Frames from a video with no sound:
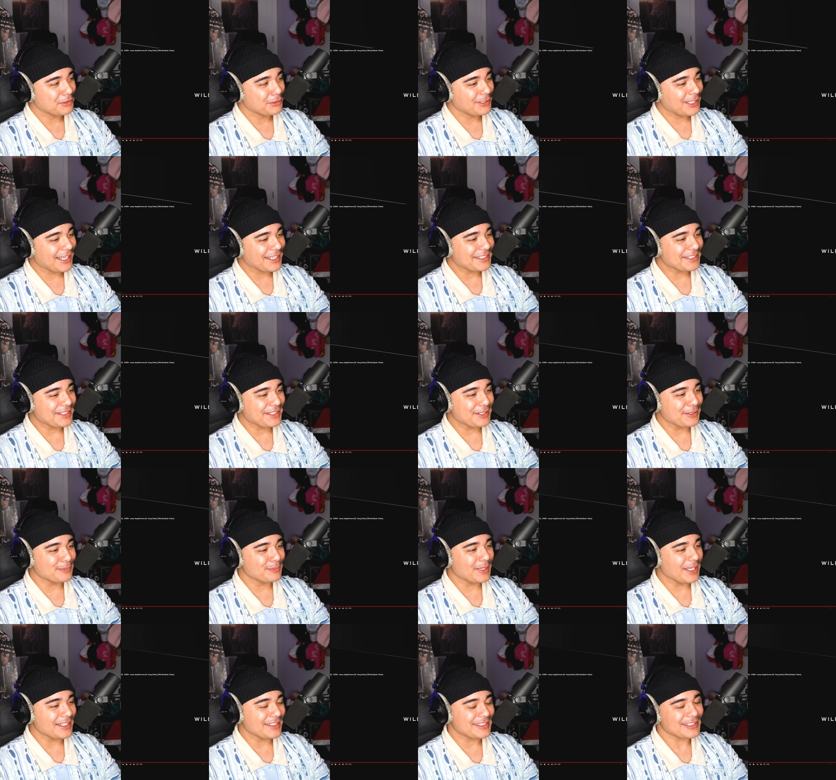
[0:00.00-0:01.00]
X-cube
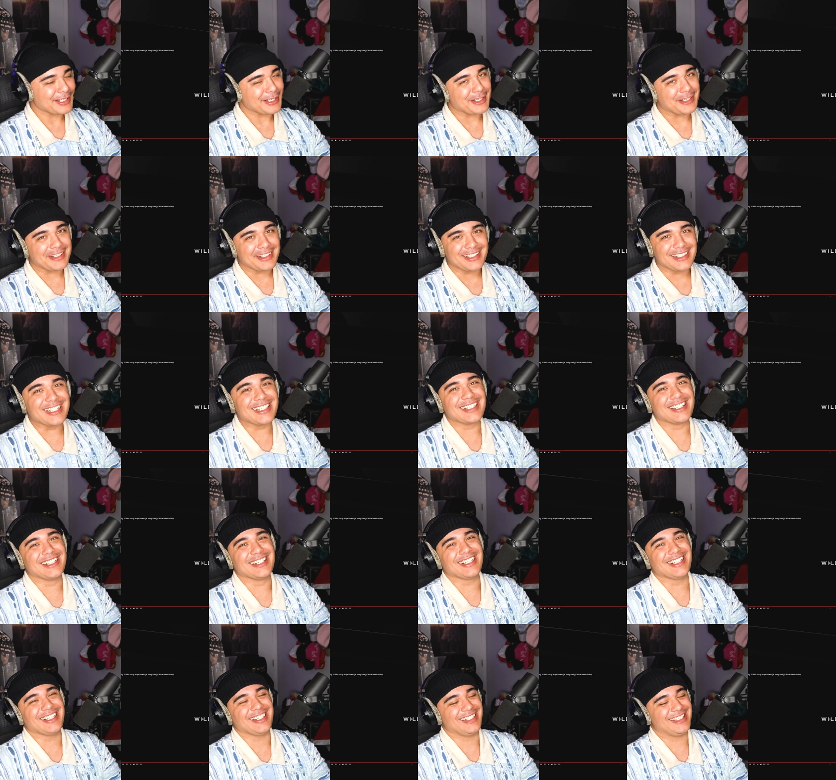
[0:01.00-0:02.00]
baits? Yeah.
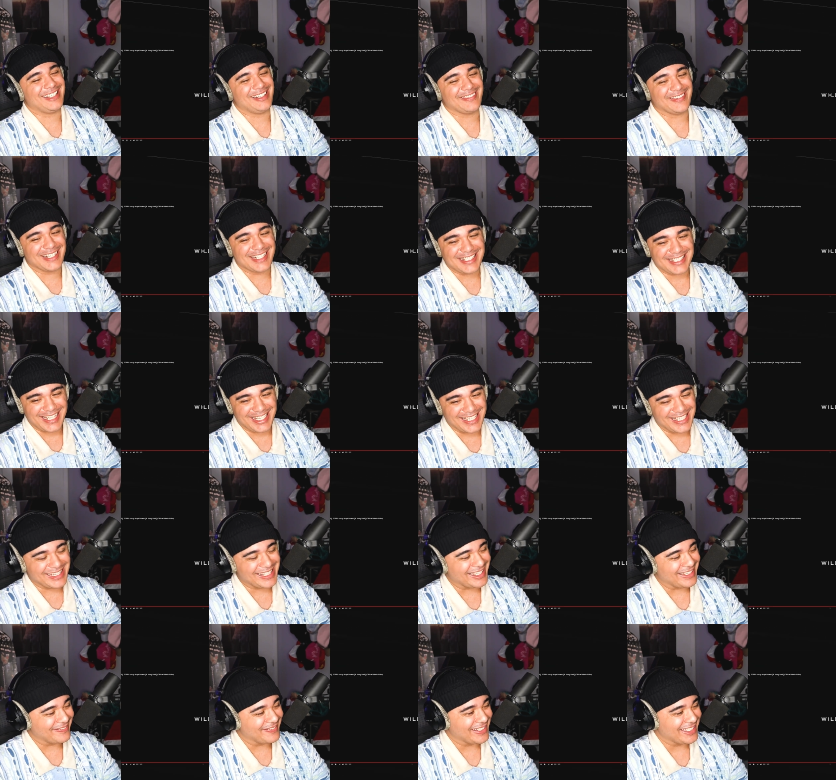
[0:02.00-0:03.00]
I didn't want to say
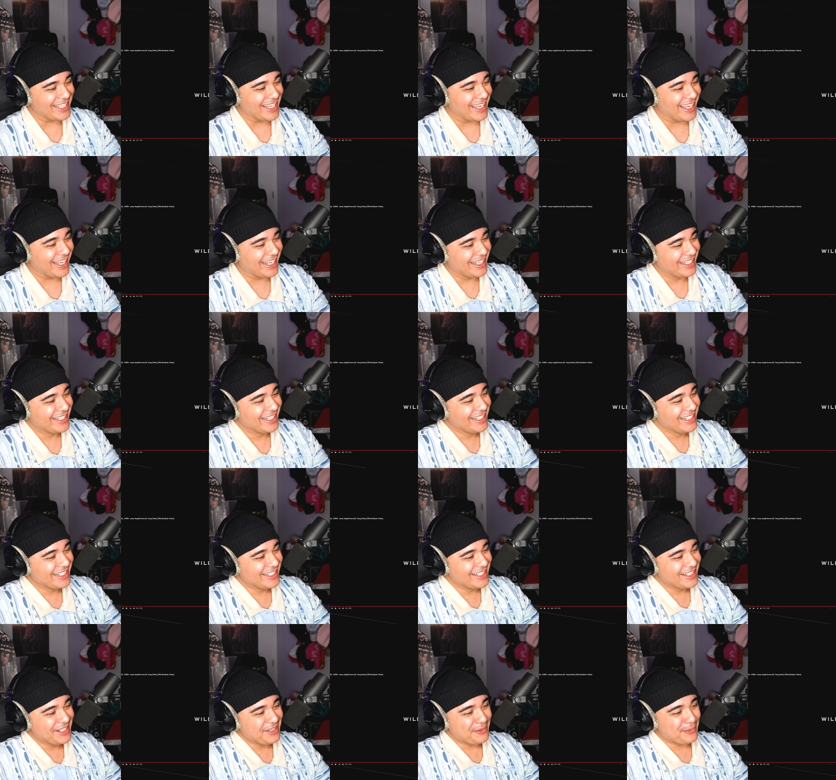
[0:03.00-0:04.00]
anything, but yeah.
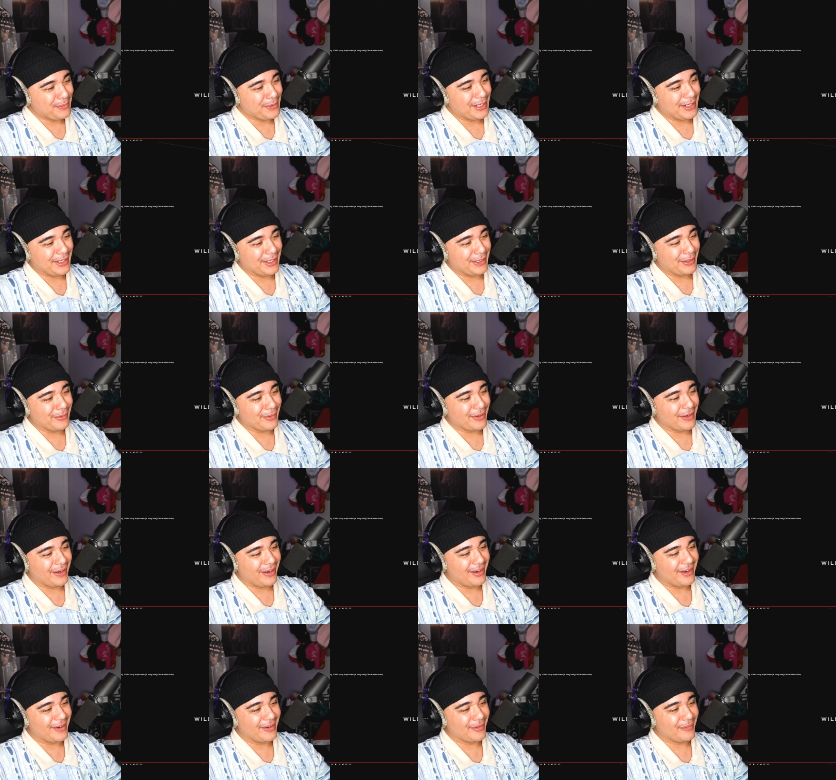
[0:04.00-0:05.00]
Well,
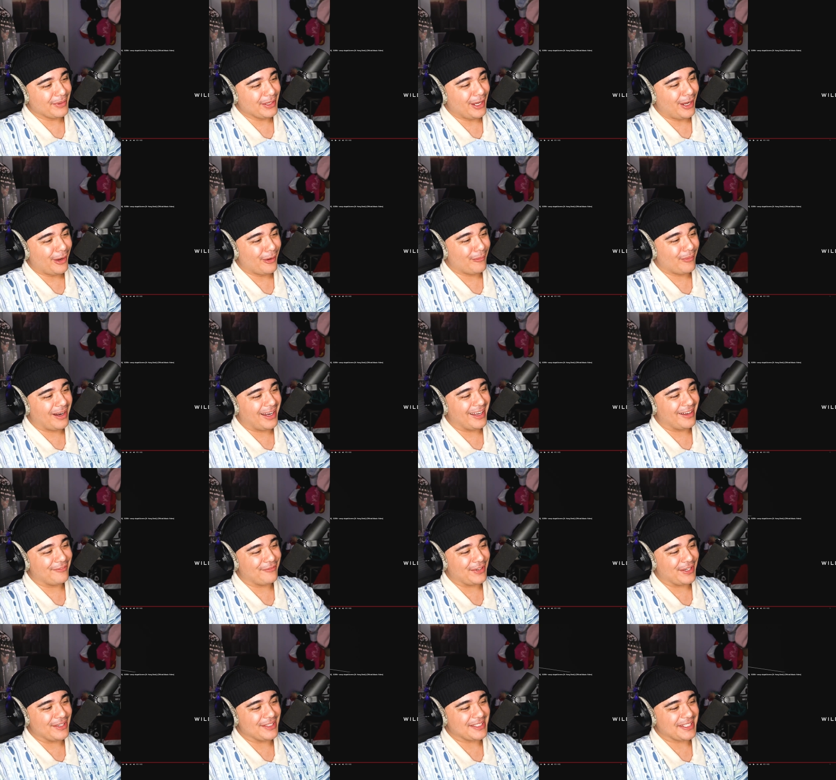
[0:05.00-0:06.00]
we all want a
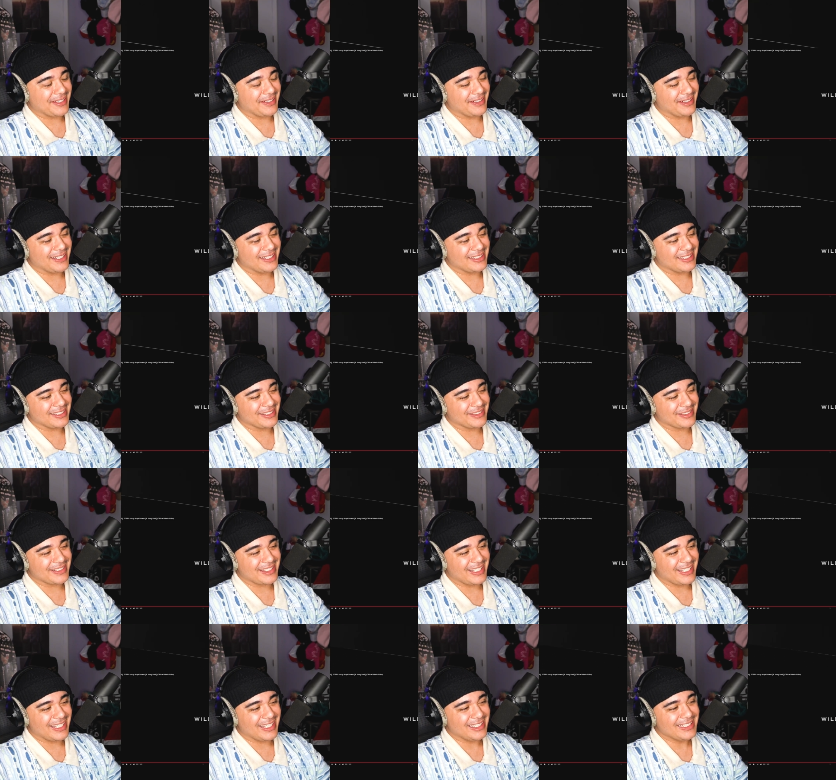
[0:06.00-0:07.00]
fairy tale ending,
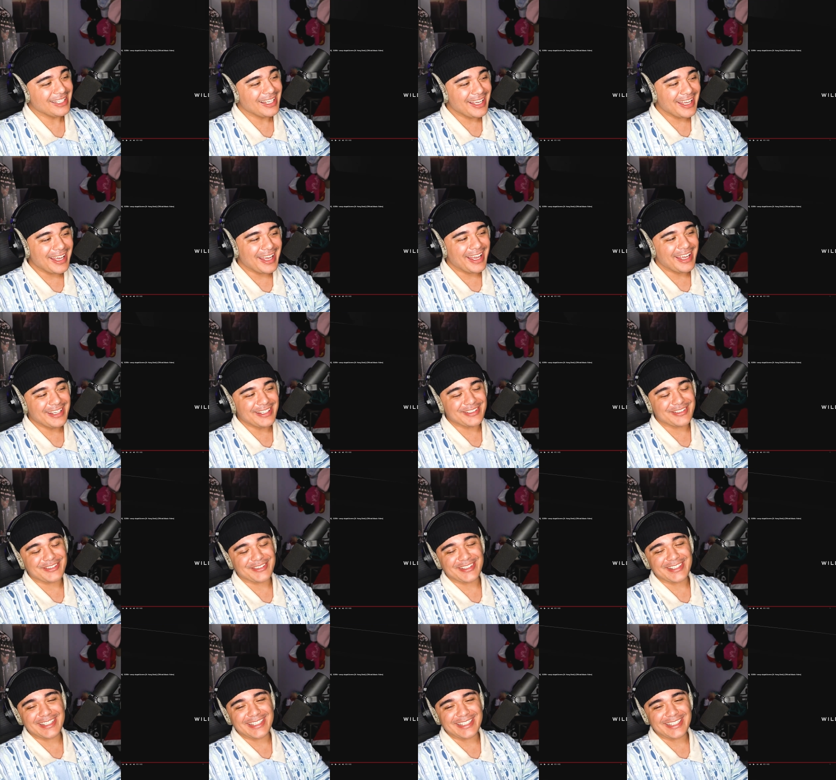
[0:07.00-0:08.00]
okay? Yeah, I
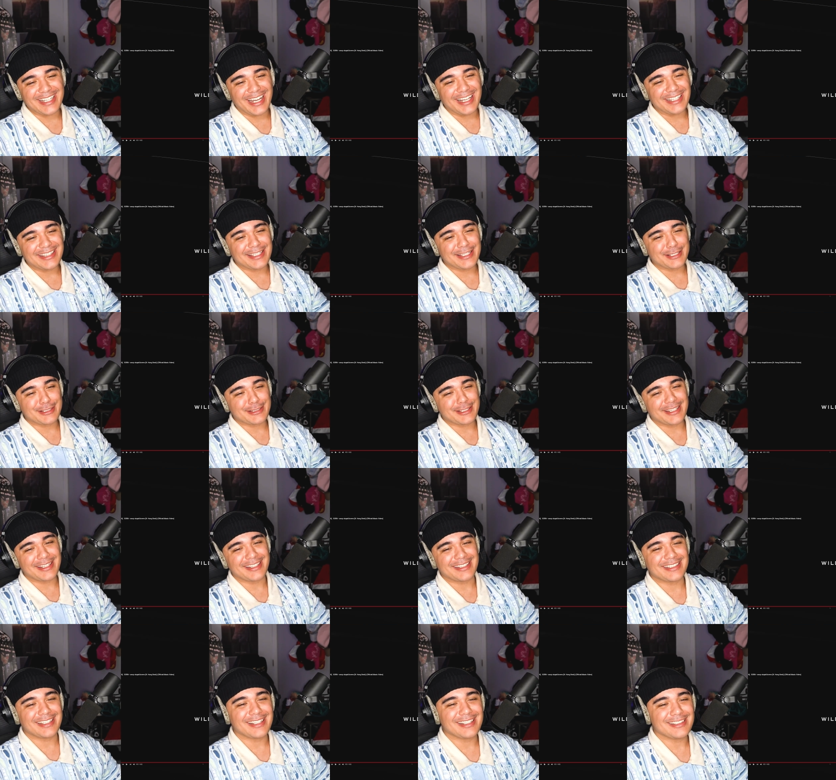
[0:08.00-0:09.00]
agree. I think
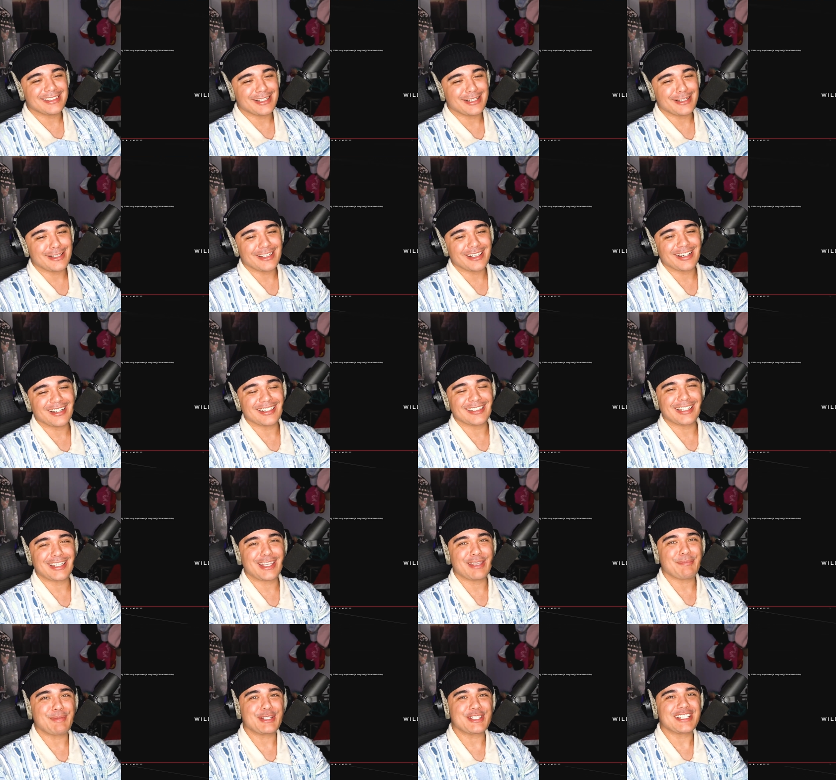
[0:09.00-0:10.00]
they
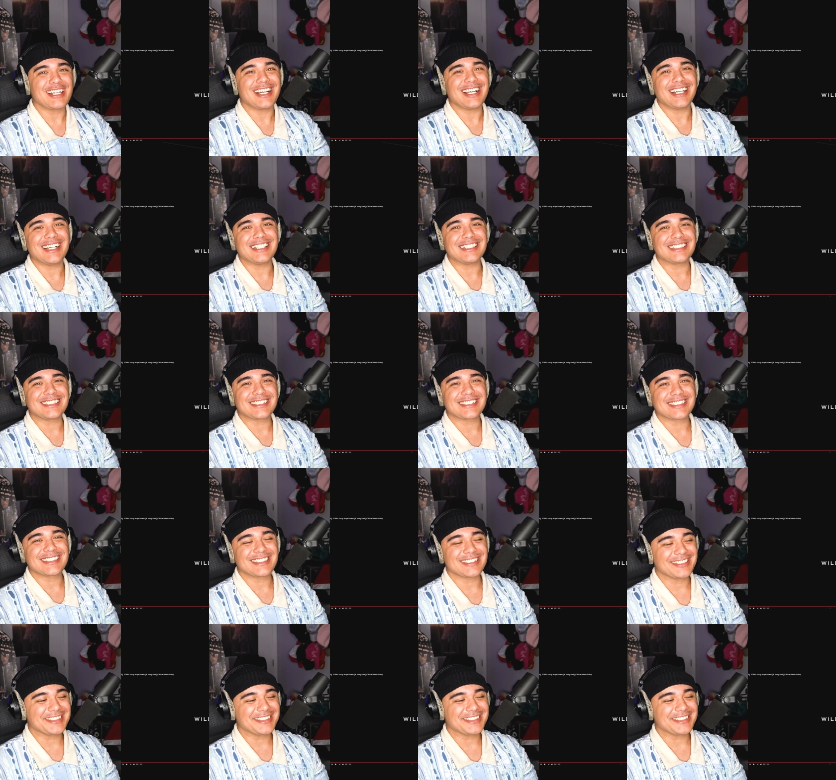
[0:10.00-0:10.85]
keep in touch.